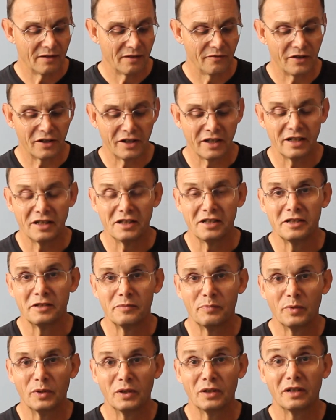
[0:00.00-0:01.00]
Very nice
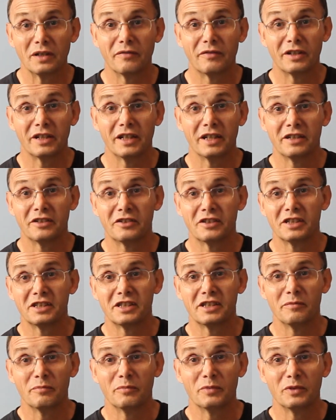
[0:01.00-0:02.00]
book, very
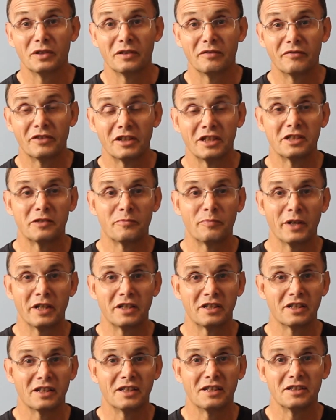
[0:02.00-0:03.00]
interesting book, very
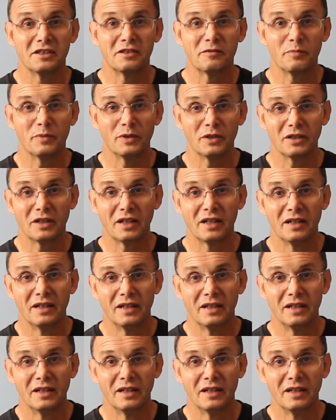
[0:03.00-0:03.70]
specialised book,